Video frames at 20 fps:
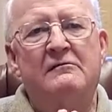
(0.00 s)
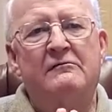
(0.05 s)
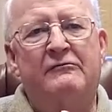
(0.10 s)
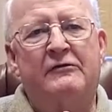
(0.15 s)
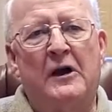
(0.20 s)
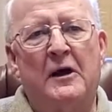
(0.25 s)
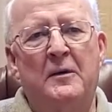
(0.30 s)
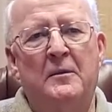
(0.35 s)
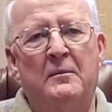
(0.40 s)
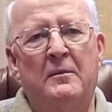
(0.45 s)

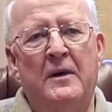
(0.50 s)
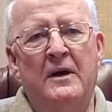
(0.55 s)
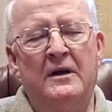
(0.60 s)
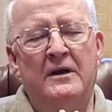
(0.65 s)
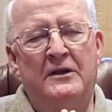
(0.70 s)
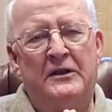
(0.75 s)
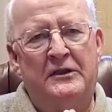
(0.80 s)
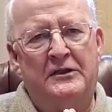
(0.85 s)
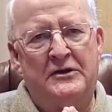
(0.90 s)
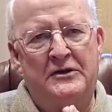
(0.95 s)
from
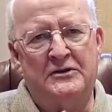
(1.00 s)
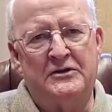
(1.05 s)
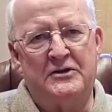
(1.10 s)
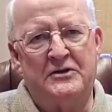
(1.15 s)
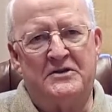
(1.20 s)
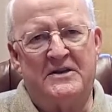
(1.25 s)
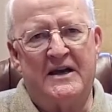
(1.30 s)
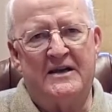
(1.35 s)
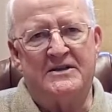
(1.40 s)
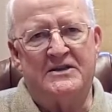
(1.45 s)
the New
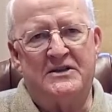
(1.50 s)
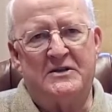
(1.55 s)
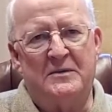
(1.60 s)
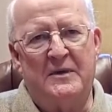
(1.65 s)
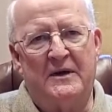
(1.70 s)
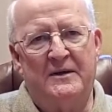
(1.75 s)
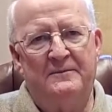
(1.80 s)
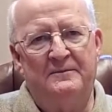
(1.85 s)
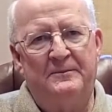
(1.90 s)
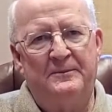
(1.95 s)

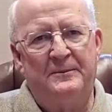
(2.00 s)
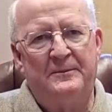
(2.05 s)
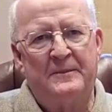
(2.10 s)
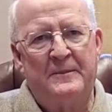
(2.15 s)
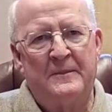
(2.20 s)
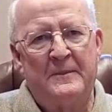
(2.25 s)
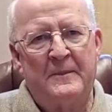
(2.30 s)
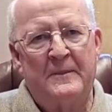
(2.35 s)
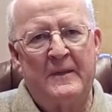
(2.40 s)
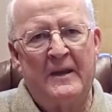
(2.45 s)
Testament.
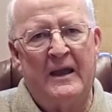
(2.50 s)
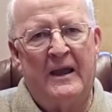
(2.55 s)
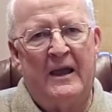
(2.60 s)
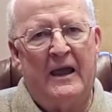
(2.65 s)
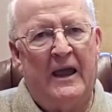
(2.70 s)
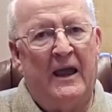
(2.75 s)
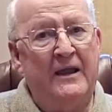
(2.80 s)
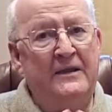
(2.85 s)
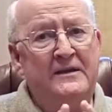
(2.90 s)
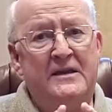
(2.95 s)

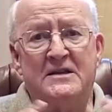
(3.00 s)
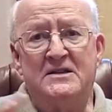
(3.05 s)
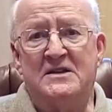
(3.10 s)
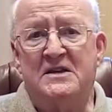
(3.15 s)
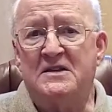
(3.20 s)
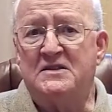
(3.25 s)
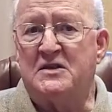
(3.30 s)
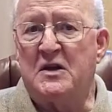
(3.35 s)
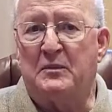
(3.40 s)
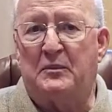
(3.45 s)
And this
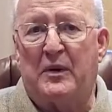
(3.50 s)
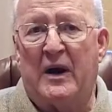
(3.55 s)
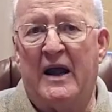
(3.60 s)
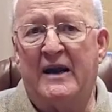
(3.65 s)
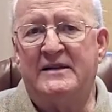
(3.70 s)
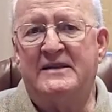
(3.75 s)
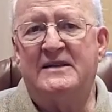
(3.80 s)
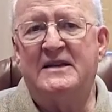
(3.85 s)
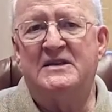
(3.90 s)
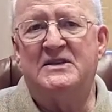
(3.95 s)
is a
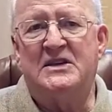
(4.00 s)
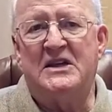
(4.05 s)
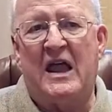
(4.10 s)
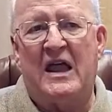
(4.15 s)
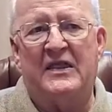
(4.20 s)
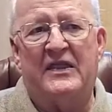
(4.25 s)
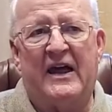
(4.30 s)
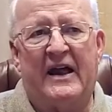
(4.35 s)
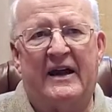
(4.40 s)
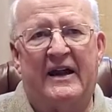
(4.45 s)
practice
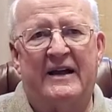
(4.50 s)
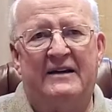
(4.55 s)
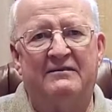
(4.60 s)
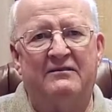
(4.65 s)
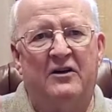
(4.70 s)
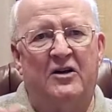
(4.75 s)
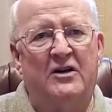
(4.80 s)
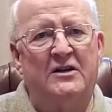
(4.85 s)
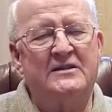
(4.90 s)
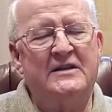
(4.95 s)
that I've
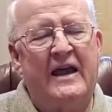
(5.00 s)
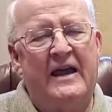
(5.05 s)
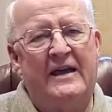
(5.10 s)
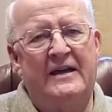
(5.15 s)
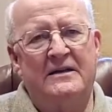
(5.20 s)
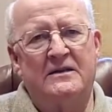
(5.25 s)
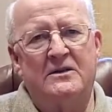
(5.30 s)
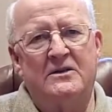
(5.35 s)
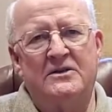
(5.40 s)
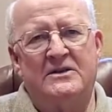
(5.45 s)
long
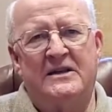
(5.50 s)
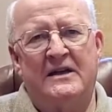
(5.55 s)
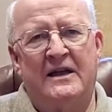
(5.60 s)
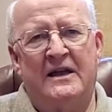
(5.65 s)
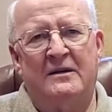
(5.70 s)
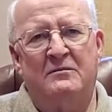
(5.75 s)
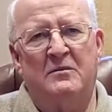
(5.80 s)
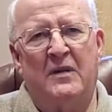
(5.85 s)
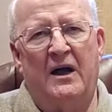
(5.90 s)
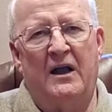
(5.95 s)
held
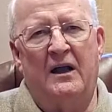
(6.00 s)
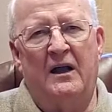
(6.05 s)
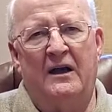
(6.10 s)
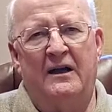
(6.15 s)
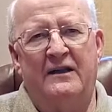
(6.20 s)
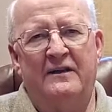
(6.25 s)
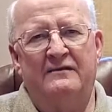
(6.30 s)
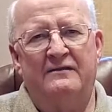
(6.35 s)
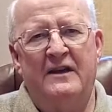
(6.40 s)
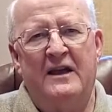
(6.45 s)
in my
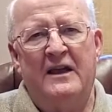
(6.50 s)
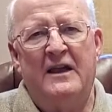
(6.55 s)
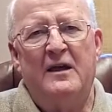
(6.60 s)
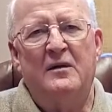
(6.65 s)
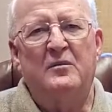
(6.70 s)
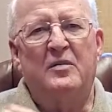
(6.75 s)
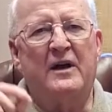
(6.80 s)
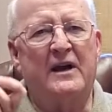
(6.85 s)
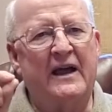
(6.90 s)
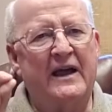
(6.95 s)
life.
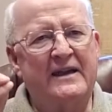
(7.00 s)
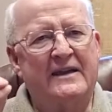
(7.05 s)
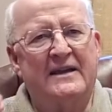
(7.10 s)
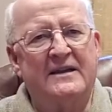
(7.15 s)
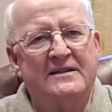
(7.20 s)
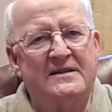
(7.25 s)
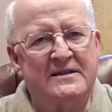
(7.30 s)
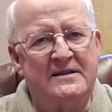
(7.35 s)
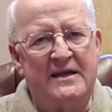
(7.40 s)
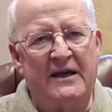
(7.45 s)
But I
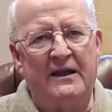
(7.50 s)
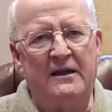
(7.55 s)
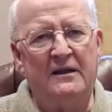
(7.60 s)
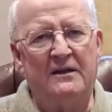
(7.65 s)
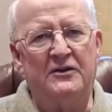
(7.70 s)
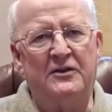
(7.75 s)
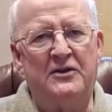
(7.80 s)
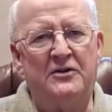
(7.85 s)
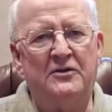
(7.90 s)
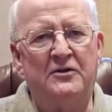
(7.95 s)
can tell
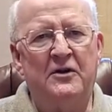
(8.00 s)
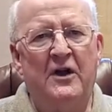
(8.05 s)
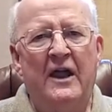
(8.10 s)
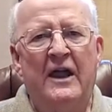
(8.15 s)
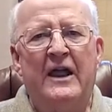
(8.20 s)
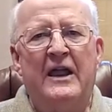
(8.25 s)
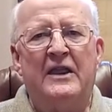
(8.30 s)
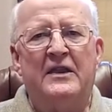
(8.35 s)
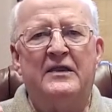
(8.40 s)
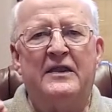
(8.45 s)
you
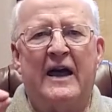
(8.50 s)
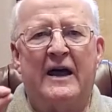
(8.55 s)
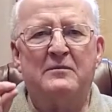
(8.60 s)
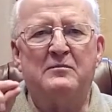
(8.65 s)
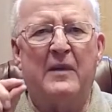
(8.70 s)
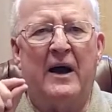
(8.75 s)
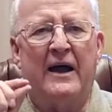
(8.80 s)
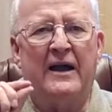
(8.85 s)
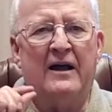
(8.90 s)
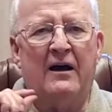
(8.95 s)
that
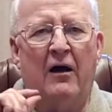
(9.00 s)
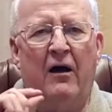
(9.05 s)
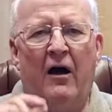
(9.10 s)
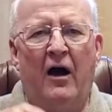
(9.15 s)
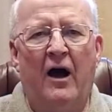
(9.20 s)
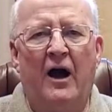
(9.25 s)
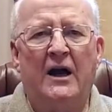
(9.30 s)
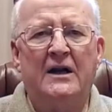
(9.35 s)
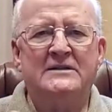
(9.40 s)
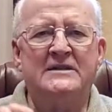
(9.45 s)
my
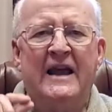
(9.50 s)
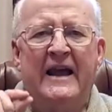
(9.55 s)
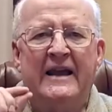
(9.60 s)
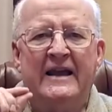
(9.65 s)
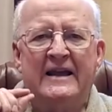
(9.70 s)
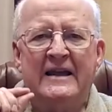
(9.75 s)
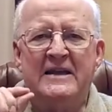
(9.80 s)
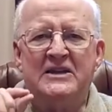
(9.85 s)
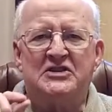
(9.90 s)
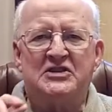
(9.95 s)
heart
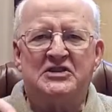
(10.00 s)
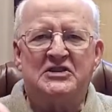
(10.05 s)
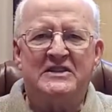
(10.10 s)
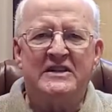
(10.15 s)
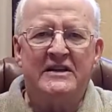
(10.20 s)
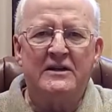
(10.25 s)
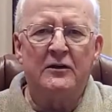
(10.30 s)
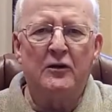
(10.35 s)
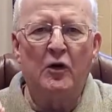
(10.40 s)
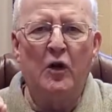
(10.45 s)
is
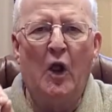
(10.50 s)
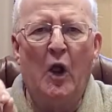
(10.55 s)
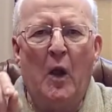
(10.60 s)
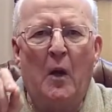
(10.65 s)
still